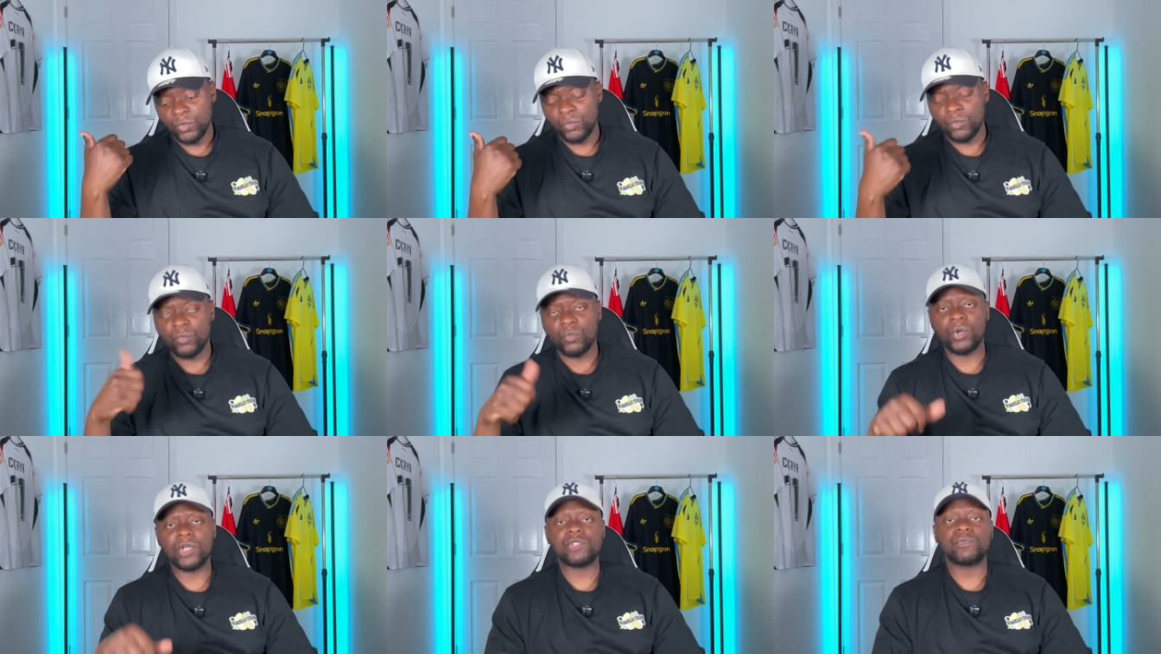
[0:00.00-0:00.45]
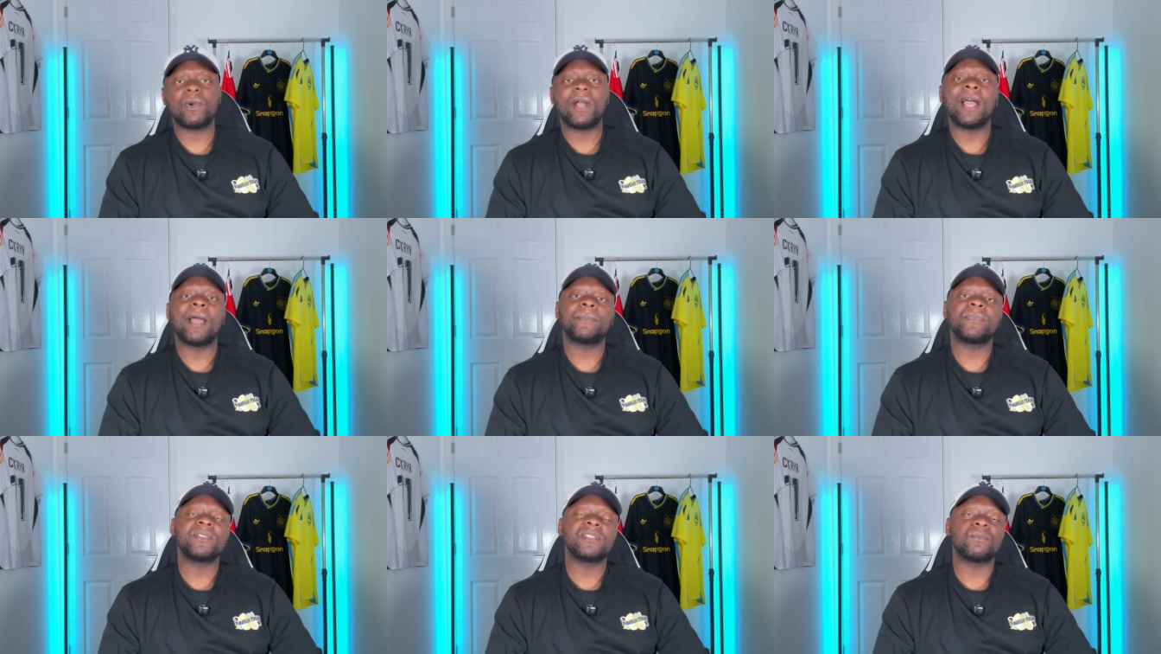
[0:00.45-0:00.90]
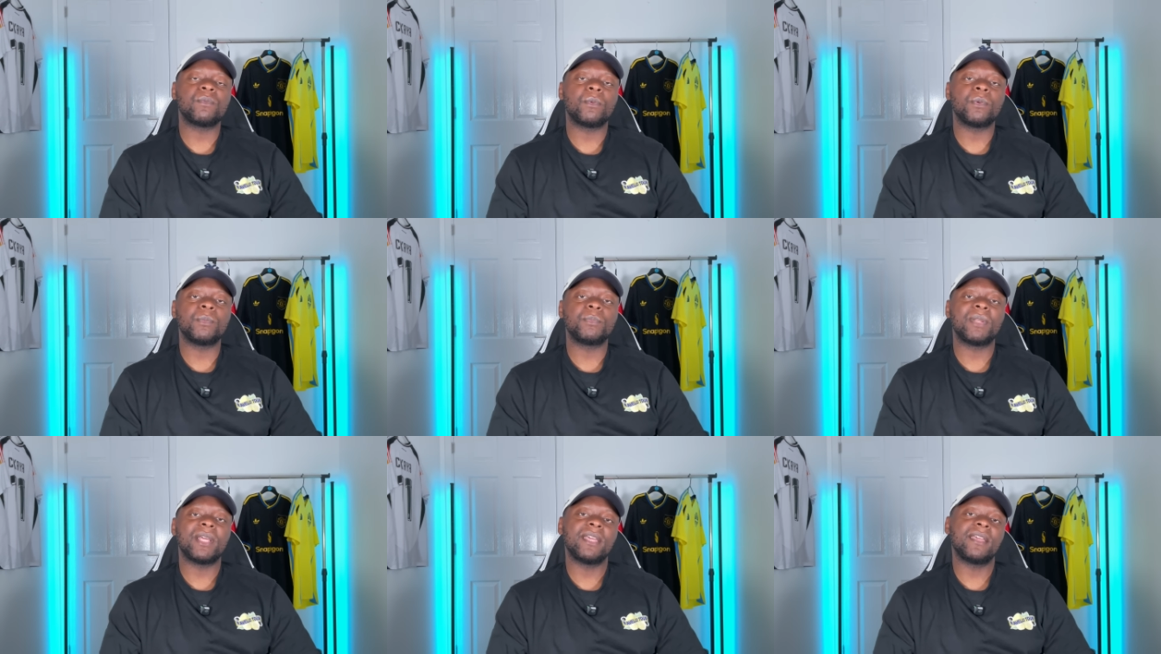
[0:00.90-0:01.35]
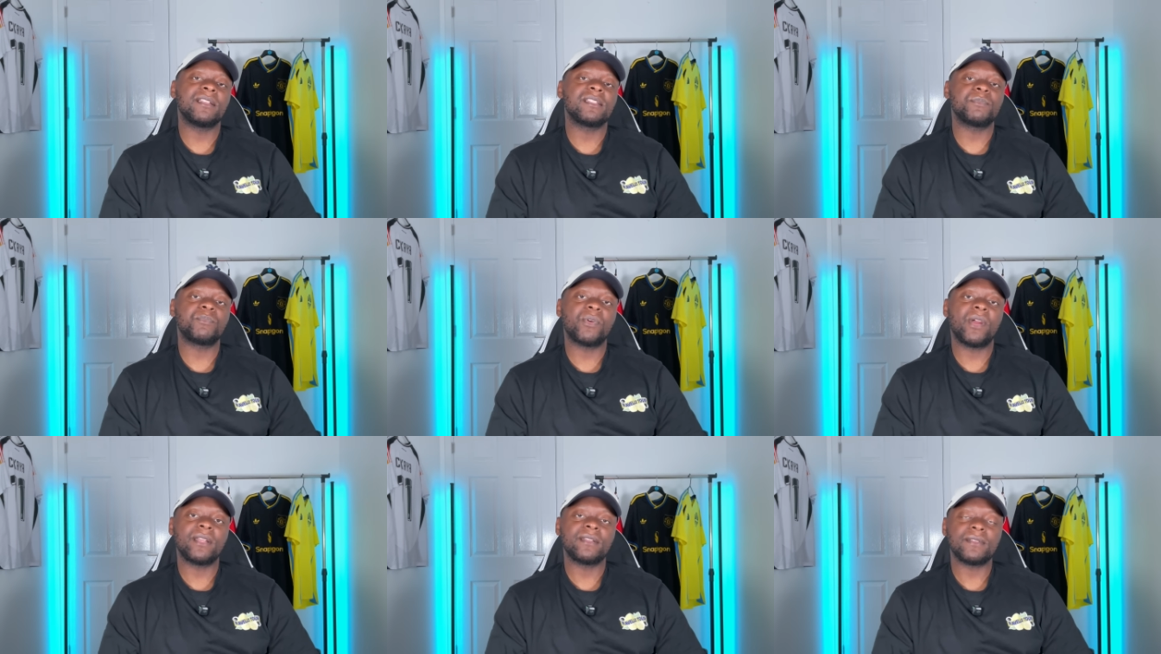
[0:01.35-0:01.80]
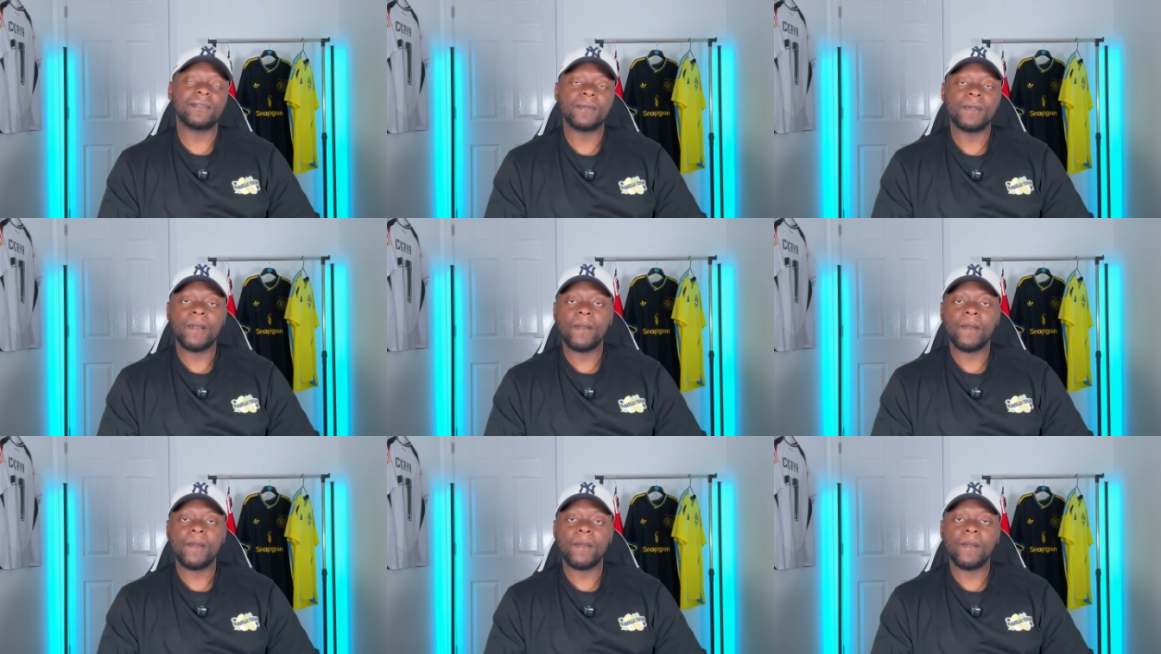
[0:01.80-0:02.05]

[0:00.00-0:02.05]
Watch what happens when we play against Brighton.